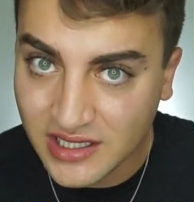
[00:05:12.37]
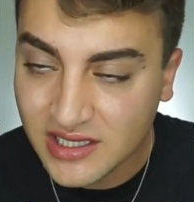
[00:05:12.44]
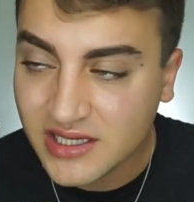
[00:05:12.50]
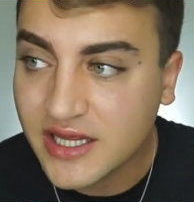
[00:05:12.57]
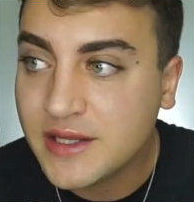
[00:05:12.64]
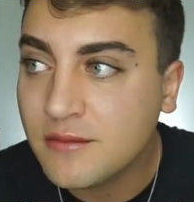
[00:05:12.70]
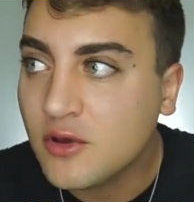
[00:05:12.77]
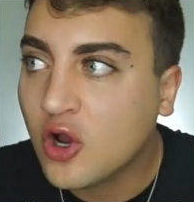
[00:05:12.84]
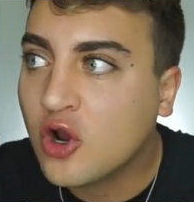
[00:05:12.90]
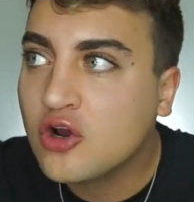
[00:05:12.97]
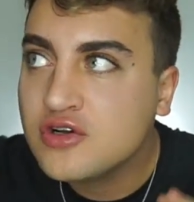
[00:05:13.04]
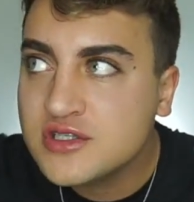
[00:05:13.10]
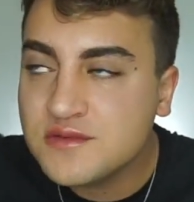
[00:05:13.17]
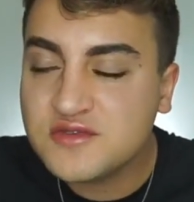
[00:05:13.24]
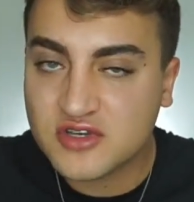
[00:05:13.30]
Like, her
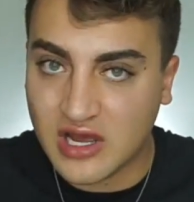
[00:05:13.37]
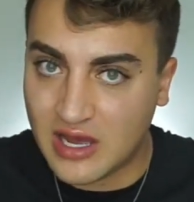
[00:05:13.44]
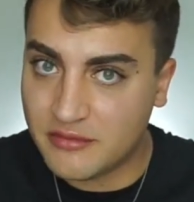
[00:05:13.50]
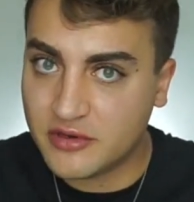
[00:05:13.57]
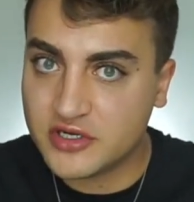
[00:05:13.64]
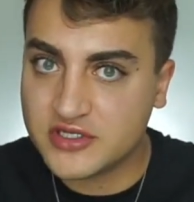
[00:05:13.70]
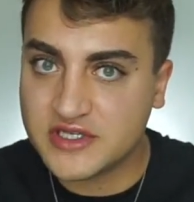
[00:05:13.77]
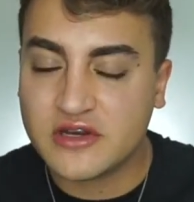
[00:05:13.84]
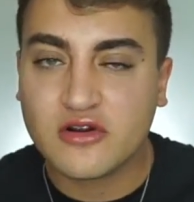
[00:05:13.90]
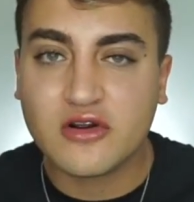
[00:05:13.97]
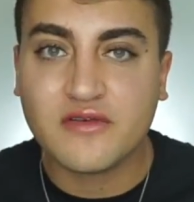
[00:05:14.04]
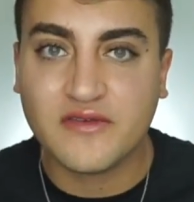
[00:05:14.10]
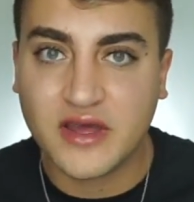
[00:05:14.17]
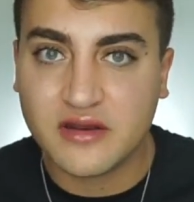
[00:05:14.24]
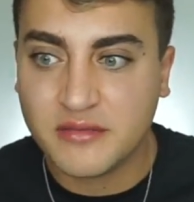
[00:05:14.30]
subscribers and her
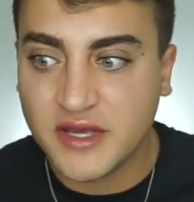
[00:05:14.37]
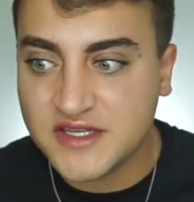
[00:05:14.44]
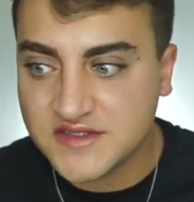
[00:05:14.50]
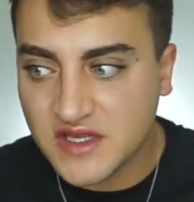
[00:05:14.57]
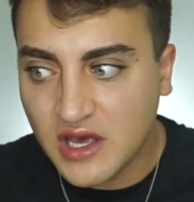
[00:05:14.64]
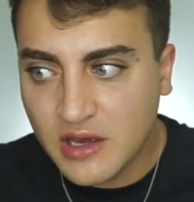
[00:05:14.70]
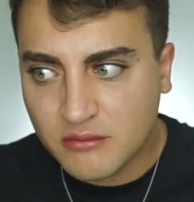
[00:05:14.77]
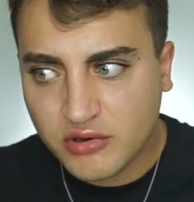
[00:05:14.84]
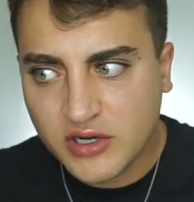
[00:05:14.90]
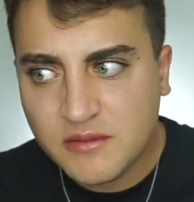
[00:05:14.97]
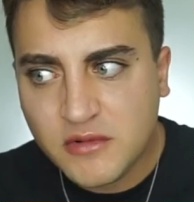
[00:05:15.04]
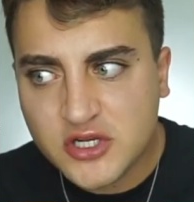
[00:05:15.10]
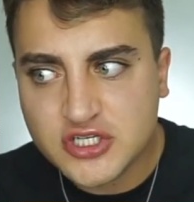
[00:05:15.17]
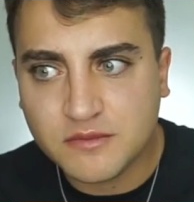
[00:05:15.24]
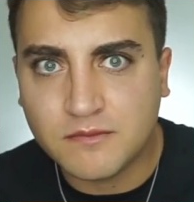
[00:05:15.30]
fan base pretty
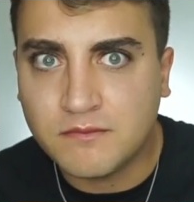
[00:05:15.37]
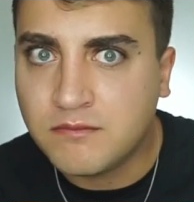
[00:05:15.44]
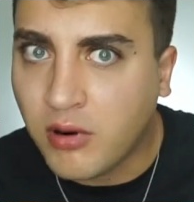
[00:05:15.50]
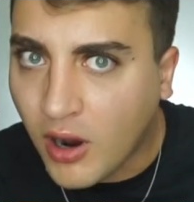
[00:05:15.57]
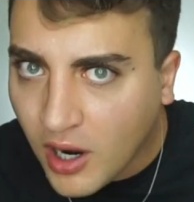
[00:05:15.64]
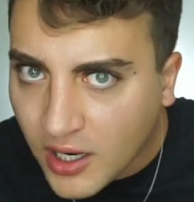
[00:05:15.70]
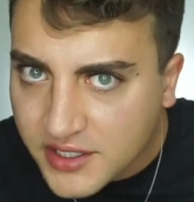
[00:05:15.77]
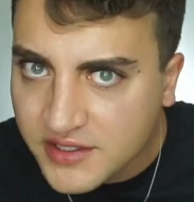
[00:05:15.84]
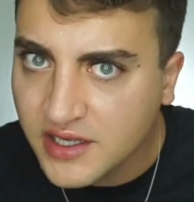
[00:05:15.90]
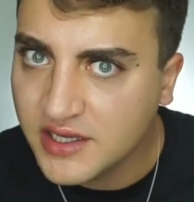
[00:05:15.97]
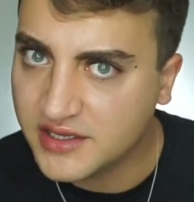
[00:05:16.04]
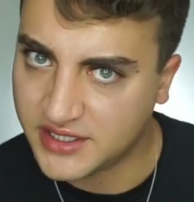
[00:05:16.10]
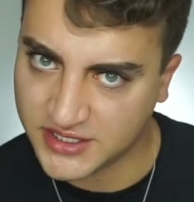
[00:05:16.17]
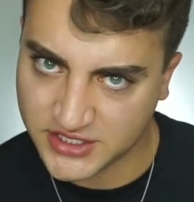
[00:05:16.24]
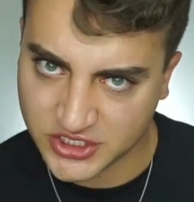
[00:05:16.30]
much bought
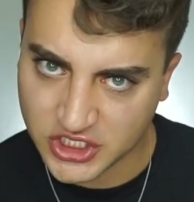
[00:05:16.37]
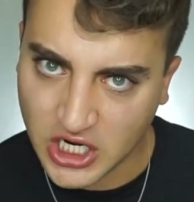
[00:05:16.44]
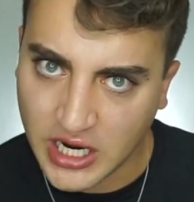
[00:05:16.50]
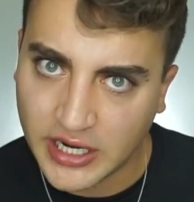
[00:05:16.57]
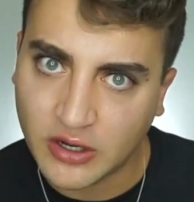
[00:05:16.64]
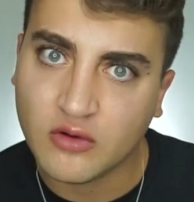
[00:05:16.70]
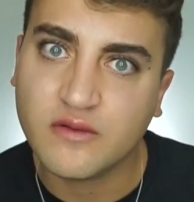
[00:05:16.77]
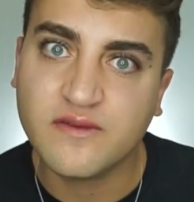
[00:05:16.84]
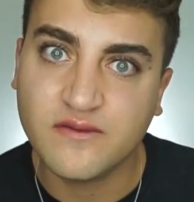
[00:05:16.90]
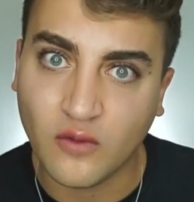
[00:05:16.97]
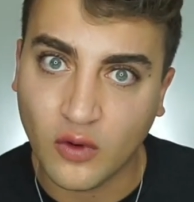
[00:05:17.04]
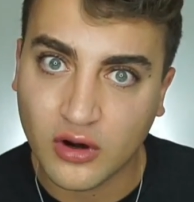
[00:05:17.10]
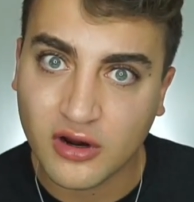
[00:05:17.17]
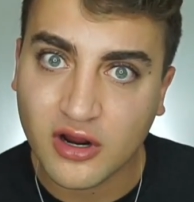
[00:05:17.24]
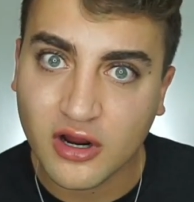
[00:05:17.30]
this child
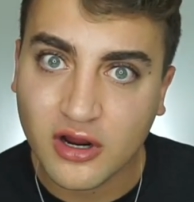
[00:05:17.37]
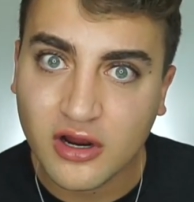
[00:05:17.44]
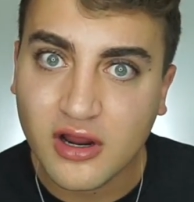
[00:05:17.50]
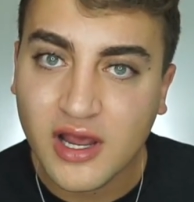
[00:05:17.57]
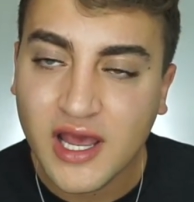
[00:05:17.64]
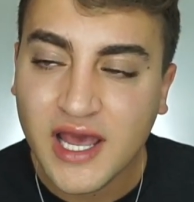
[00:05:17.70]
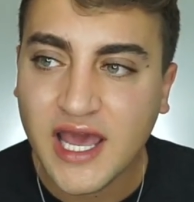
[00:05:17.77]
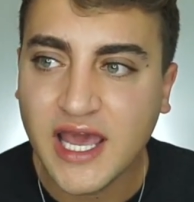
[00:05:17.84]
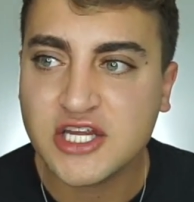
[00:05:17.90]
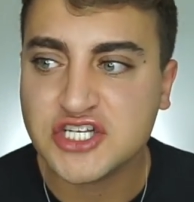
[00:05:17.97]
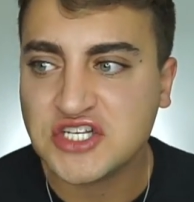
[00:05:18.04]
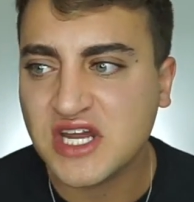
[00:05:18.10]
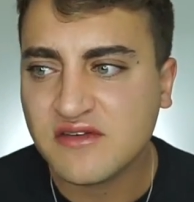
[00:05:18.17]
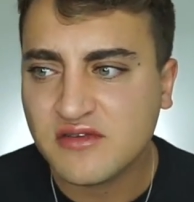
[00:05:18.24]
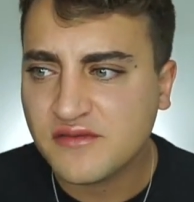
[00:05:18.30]
for her, and she
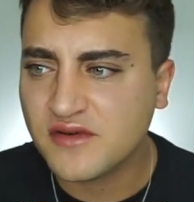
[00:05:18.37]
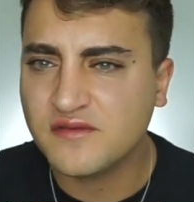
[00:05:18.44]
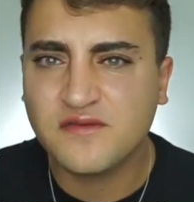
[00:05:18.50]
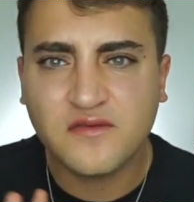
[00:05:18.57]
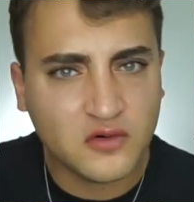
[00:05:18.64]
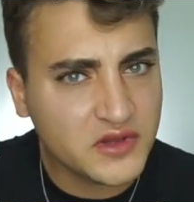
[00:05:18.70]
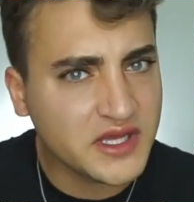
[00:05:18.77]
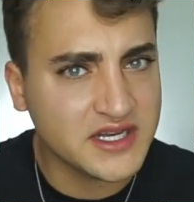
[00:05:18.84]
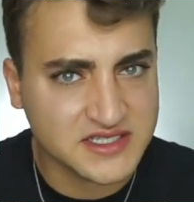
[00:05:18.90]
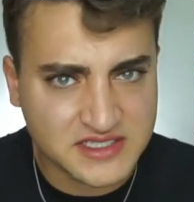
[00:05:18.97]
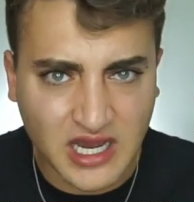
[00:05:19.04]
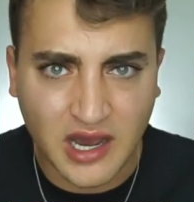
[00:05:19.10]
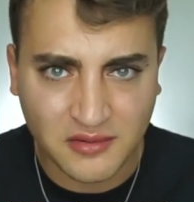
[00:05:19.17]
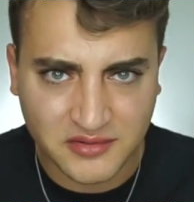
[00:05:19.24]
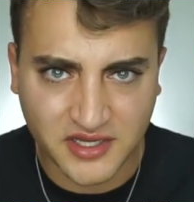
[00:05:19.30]
never even fully
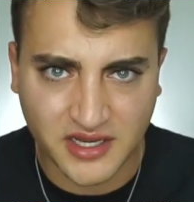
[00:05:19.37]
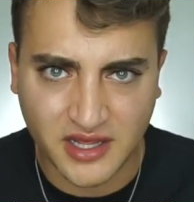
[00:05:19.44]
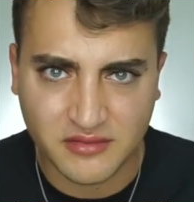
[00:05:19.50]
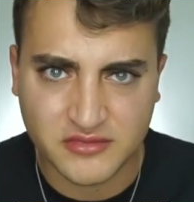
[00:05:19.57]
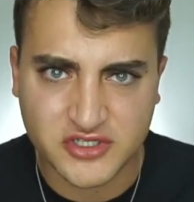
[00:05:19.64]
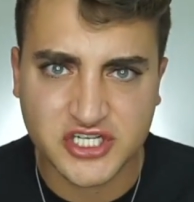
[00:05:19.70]
adopted him.